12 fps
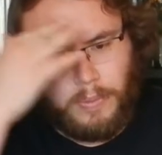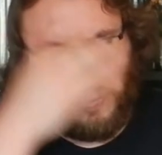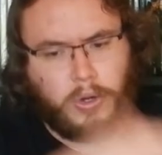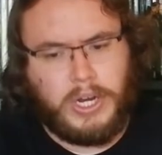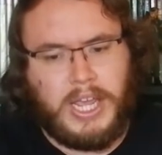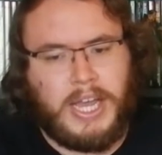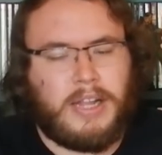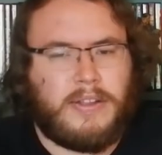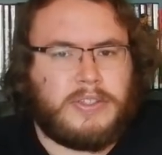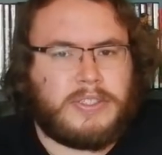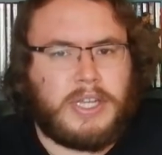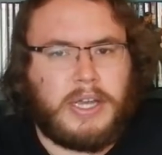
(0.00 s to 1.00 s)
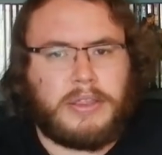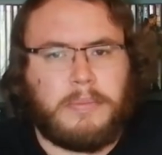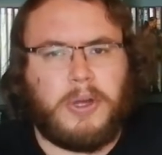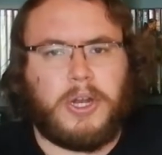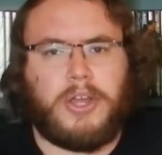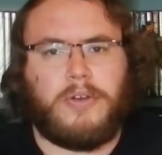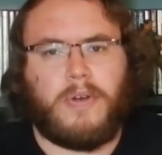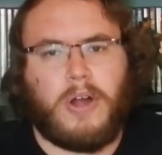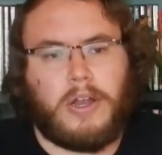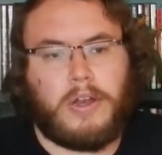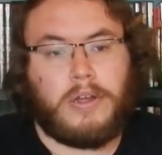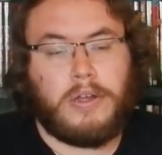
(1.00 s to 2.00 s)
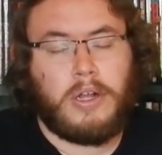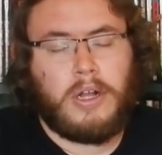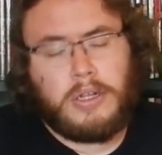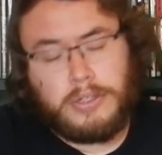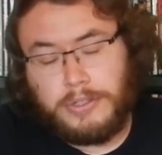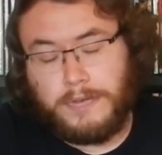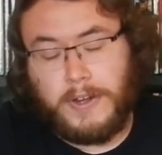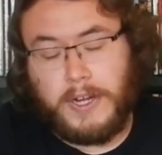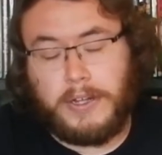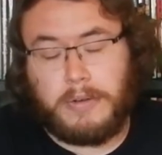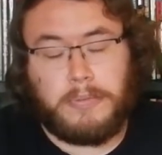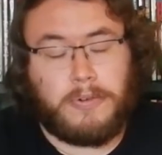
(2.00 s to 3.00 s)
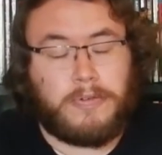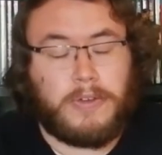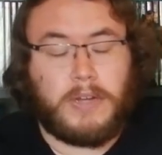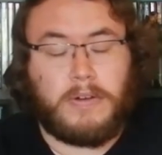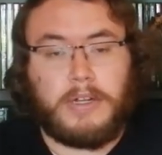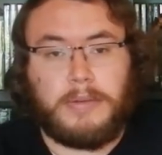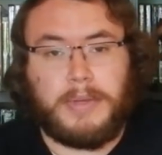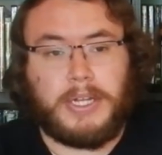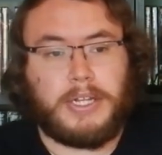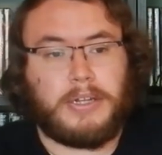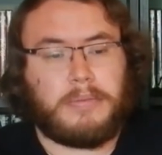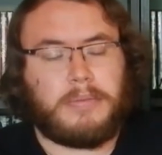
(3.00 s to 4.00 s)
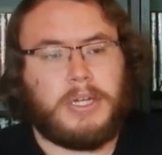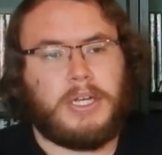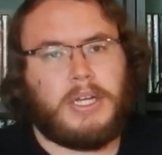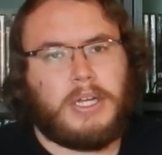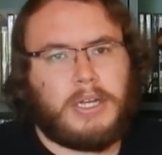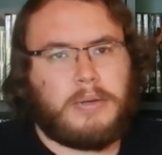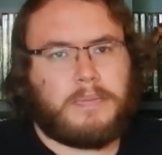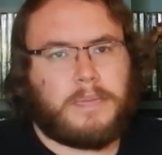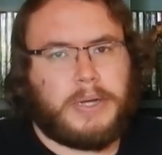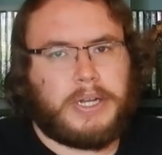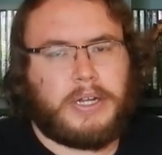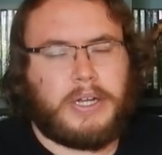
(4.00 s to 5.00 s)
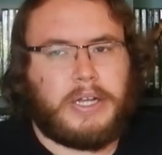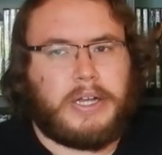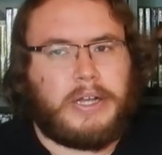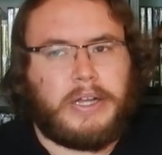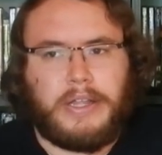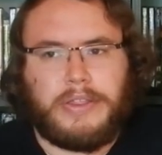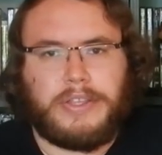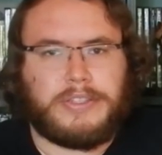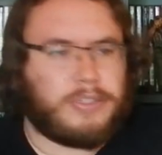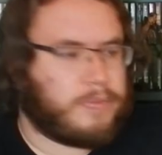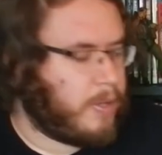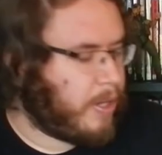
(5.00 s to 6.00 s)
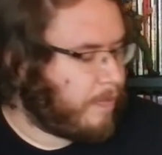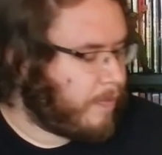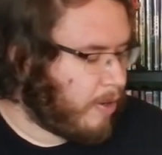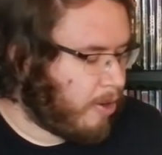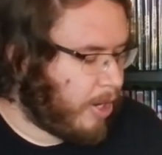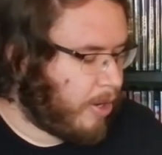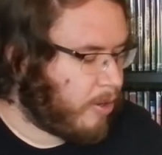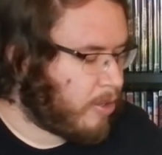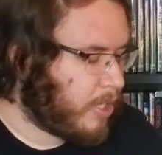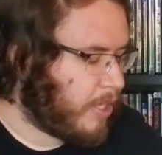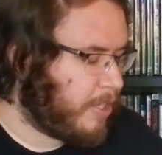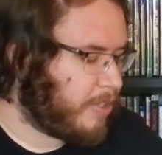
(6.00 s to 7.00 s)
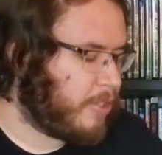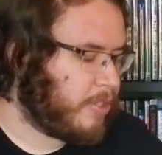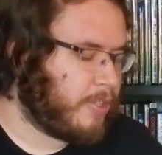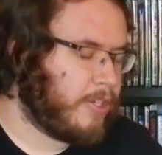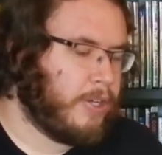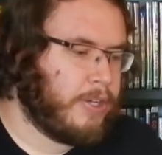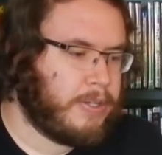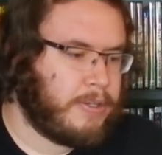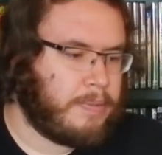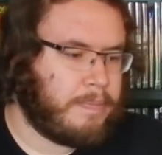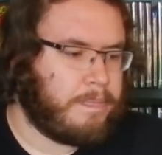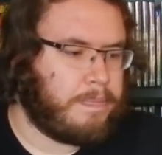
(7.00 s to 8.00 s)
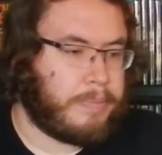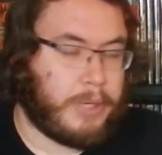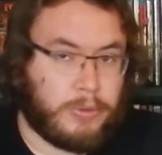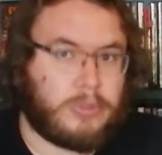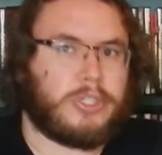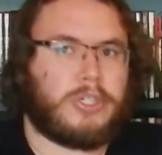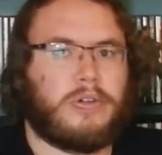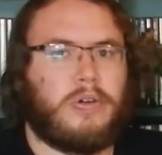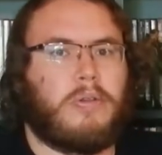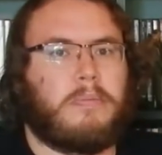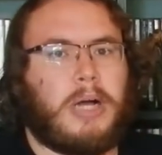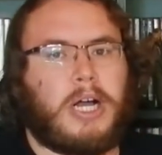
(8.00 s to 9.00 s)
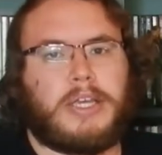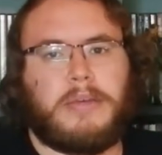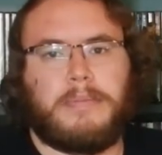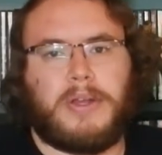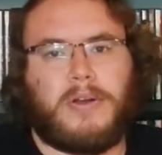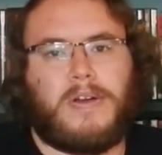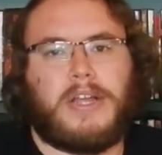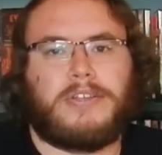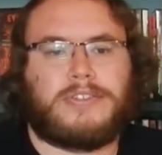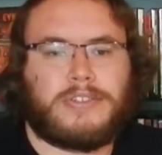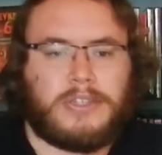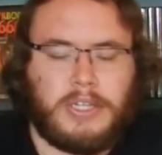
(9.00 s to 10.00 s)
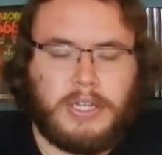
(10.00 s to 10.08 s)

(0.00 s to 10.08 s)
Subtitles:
Woody Allen's Take the Money and Run, which is a very good movie, I recommend it. But, this is one of the very earliest musical mockumentaries.